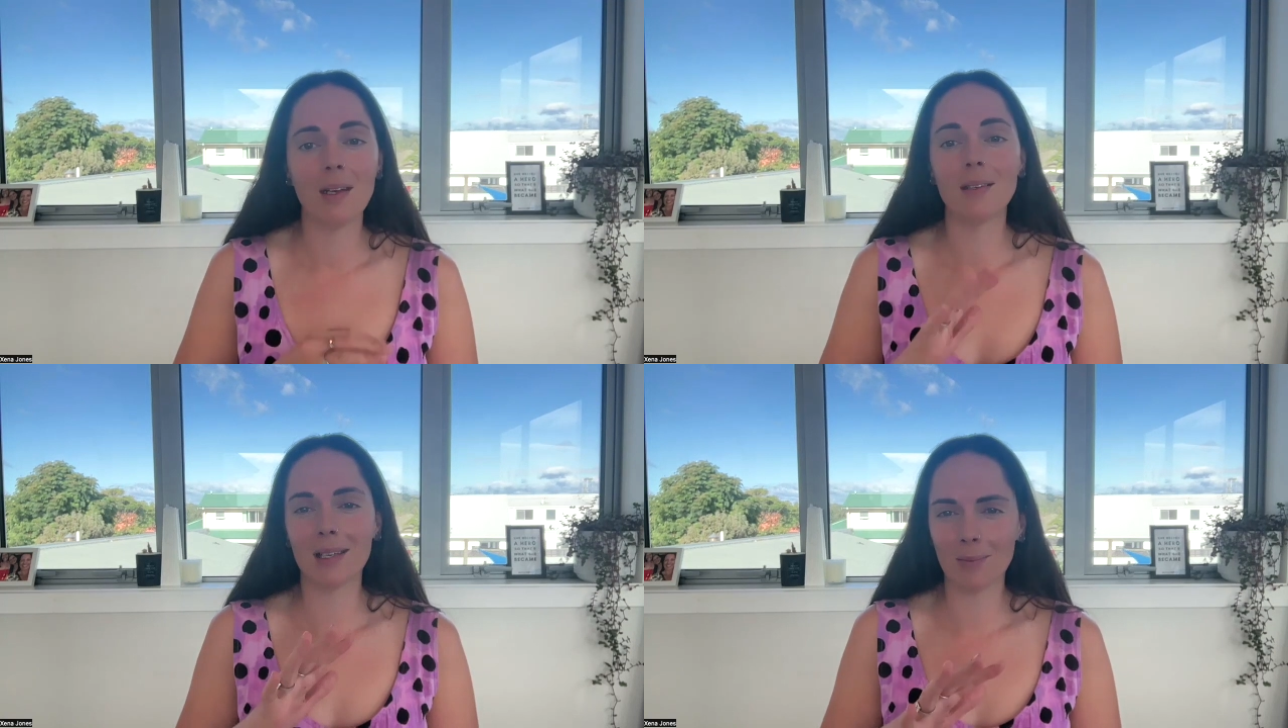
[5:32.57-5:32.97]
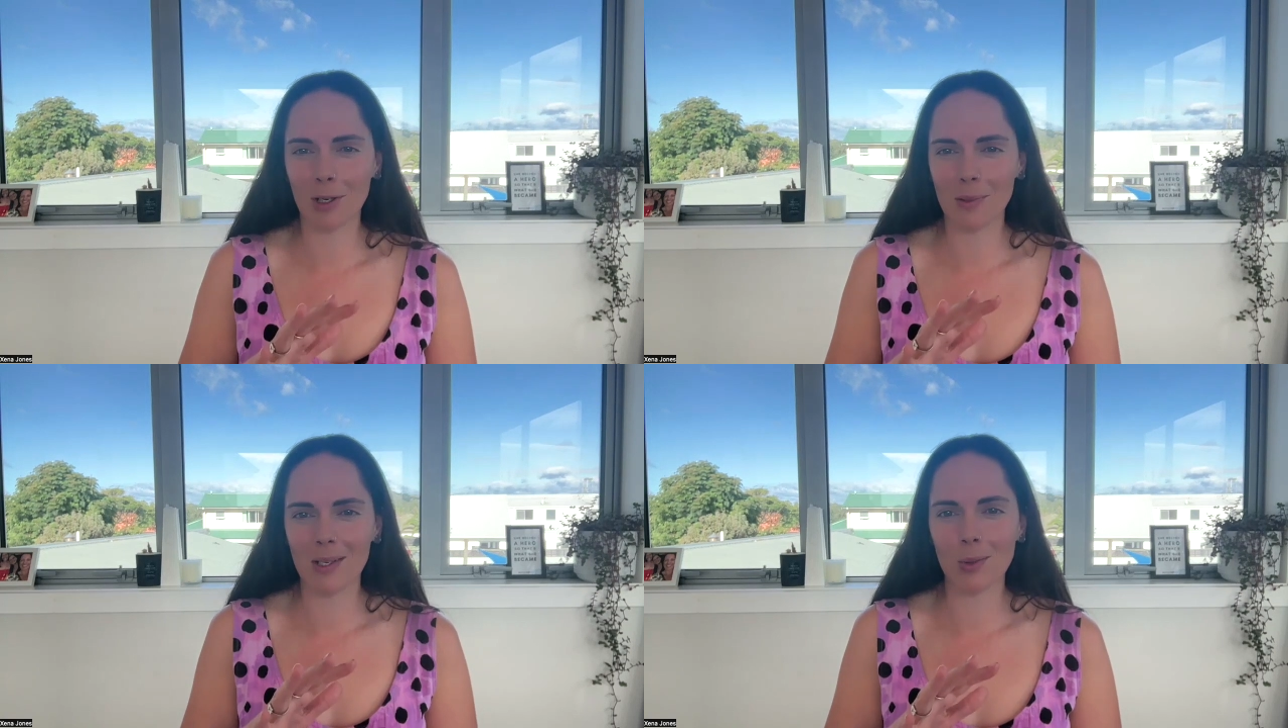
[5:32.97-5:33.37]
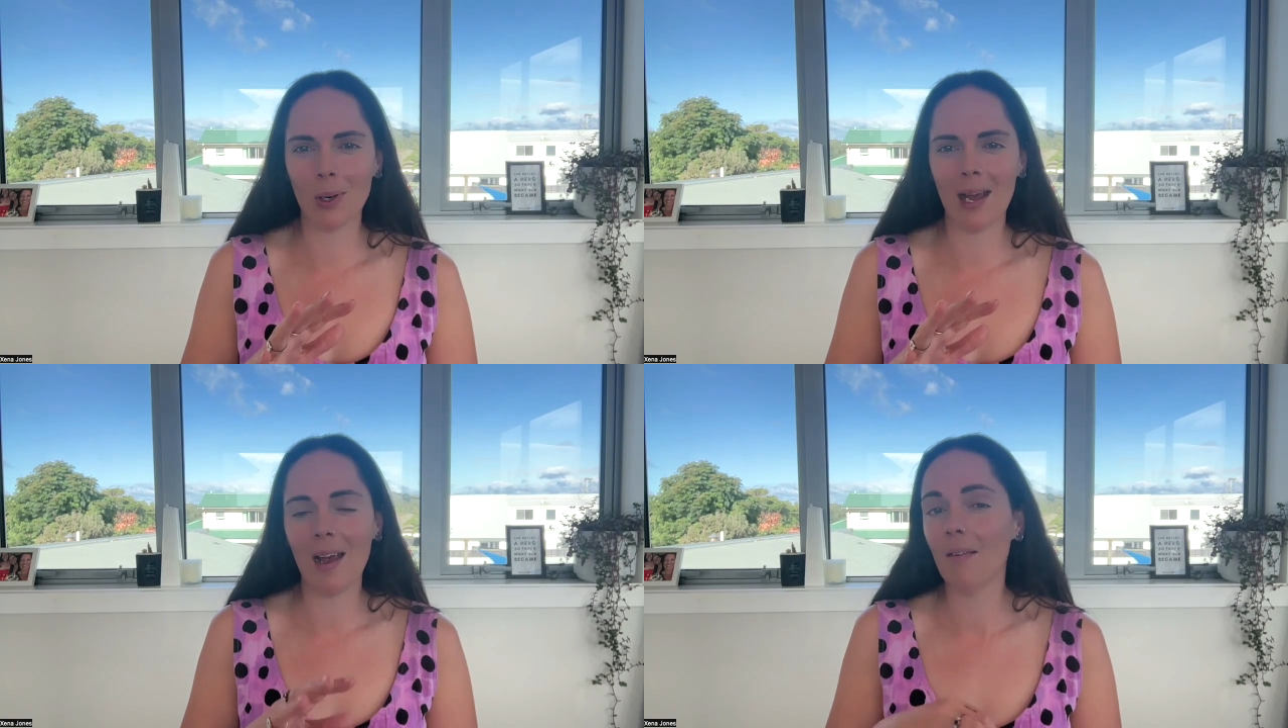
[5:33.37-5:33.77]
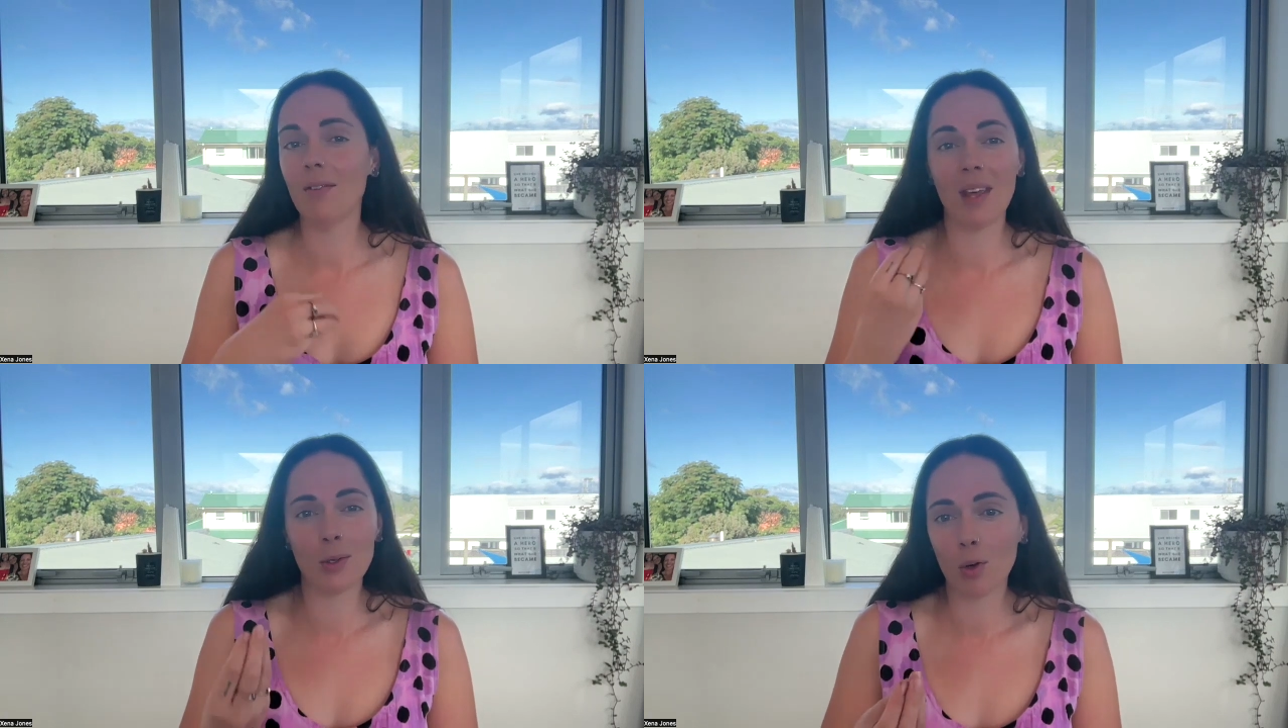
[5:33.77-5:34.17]
sometimes that's all I have,
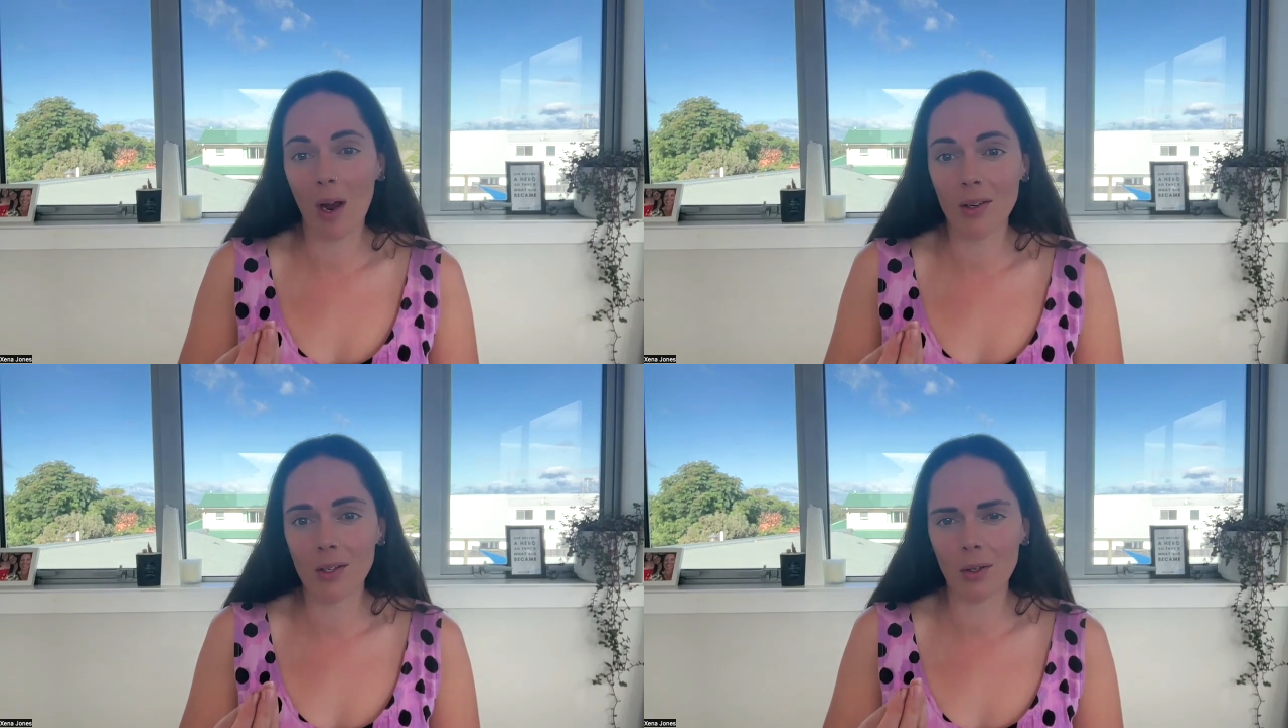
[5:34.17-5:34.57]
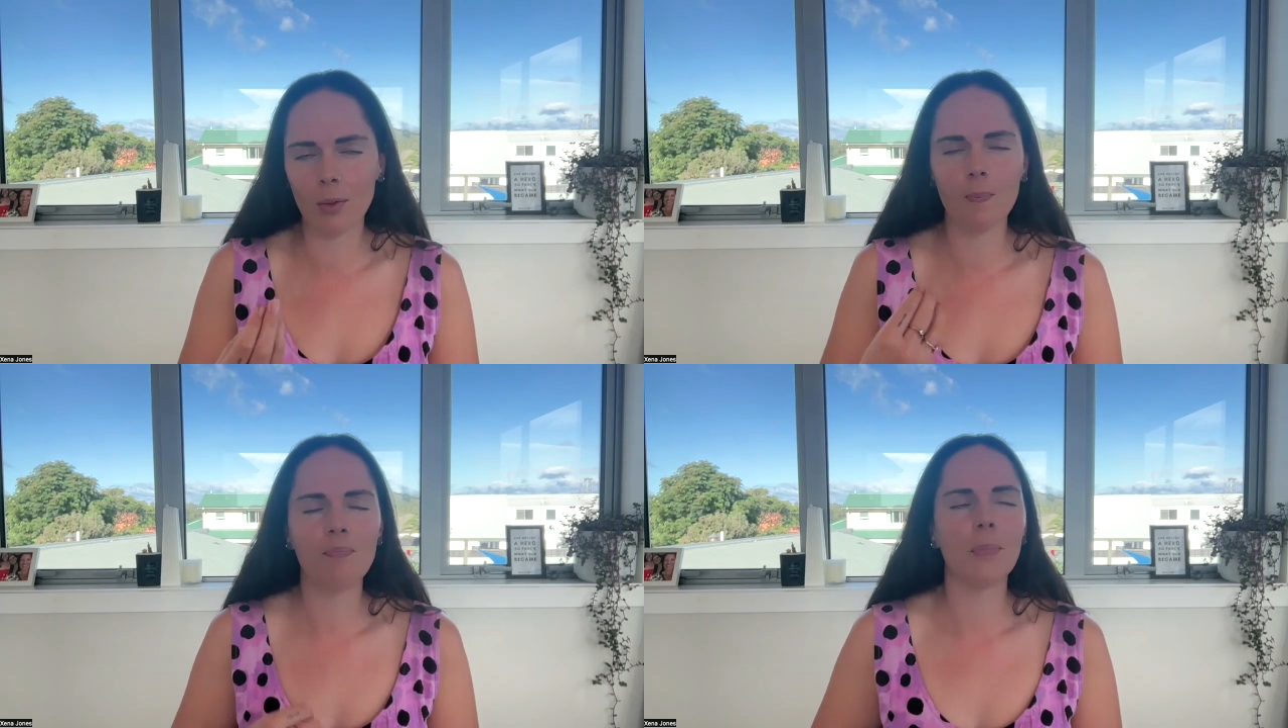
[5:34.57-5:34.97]
that's great too.